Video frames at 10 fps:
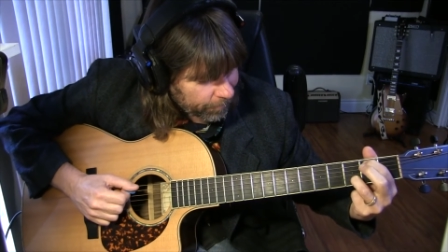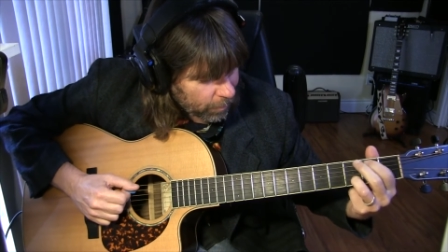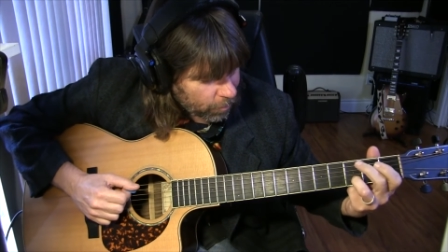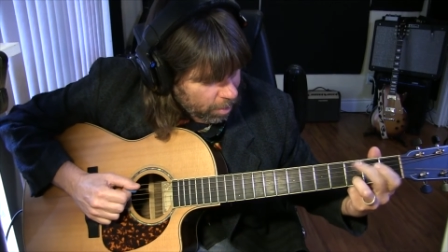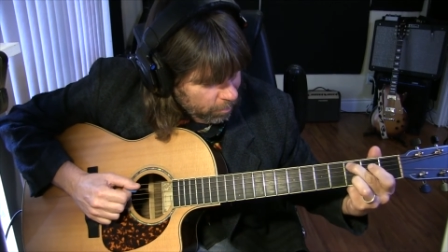
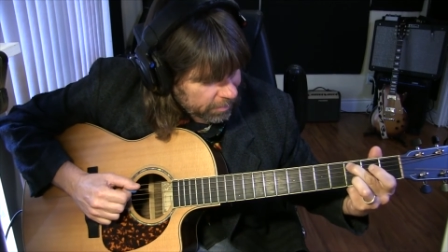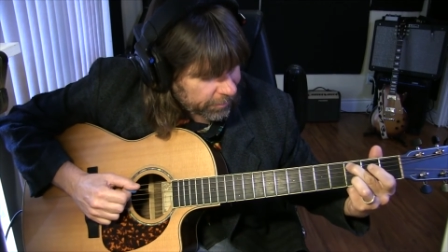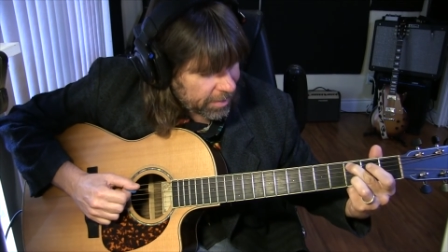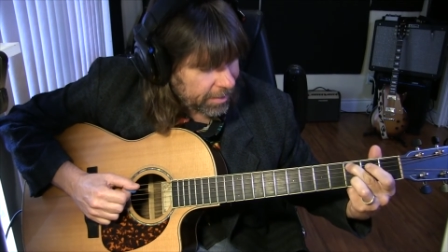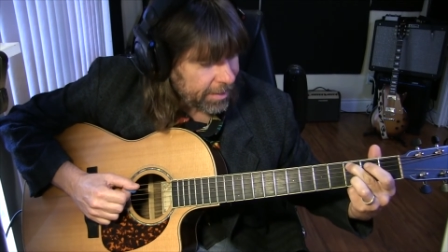But we're always
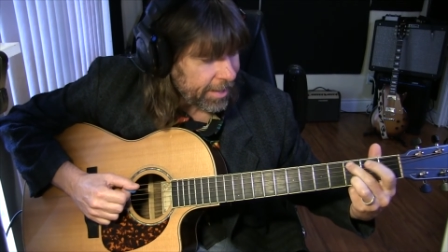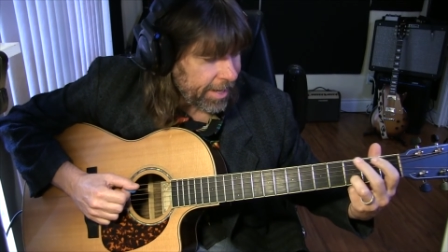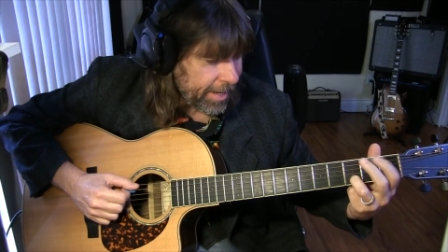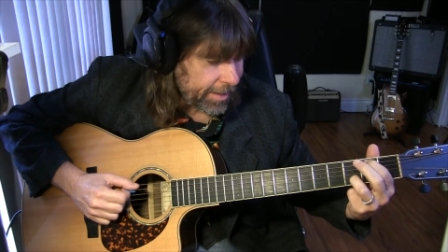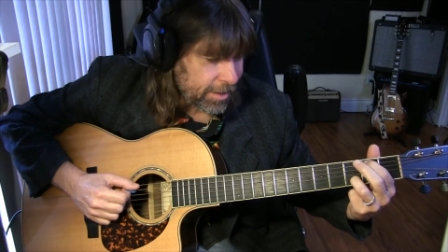thinking
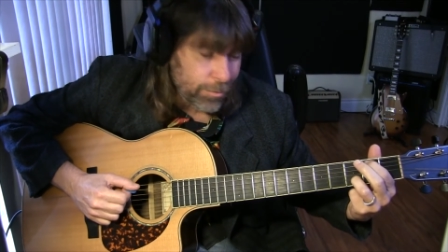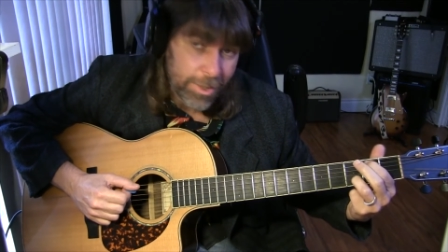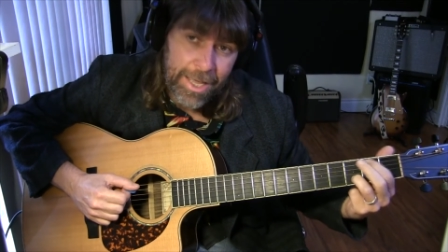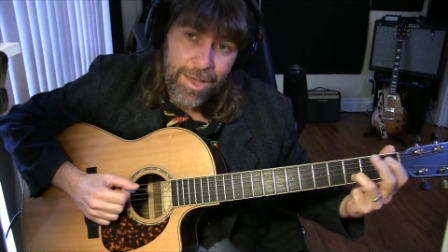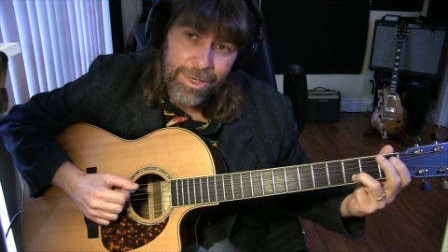ahead as we're
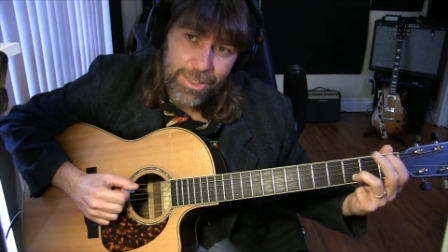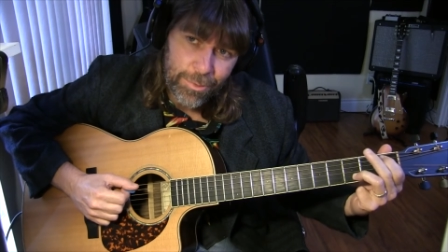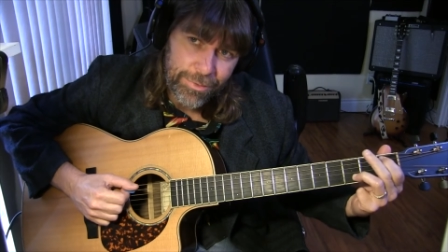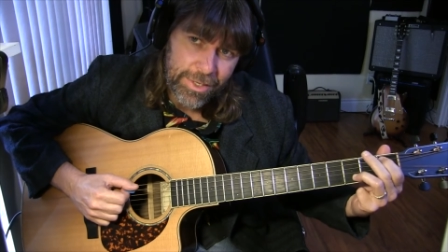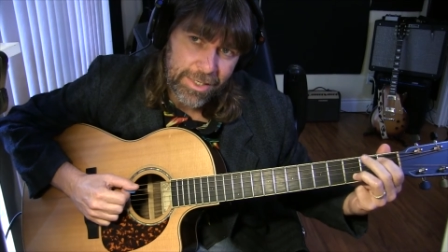counting.
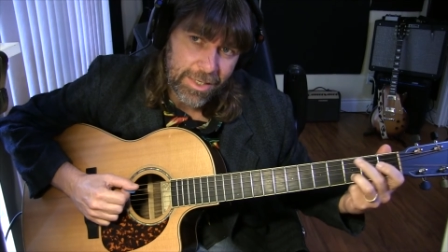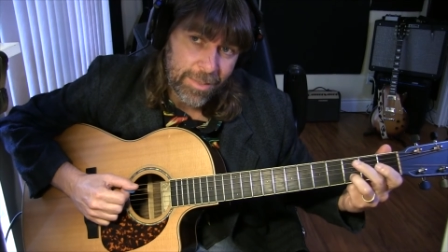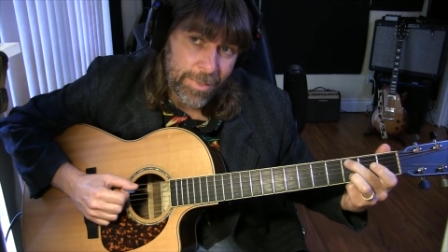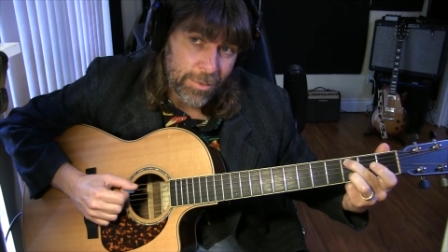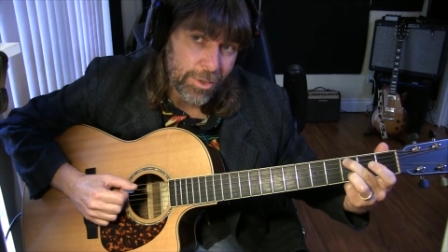We're thinking
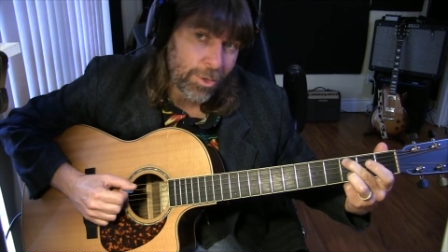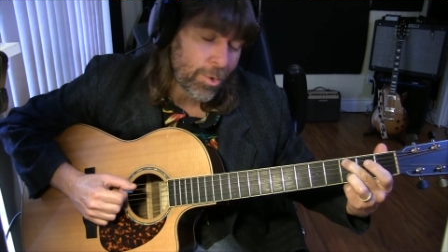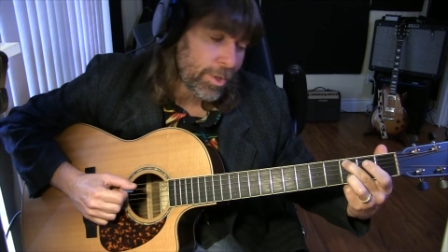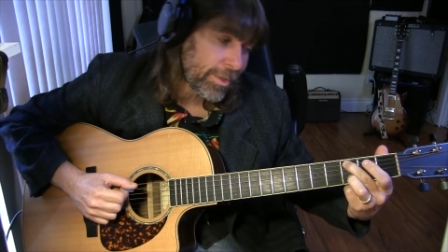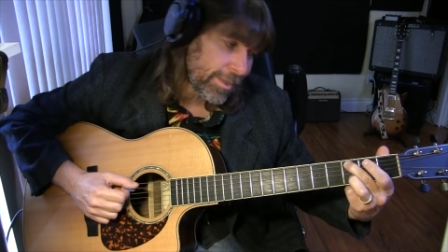about the chord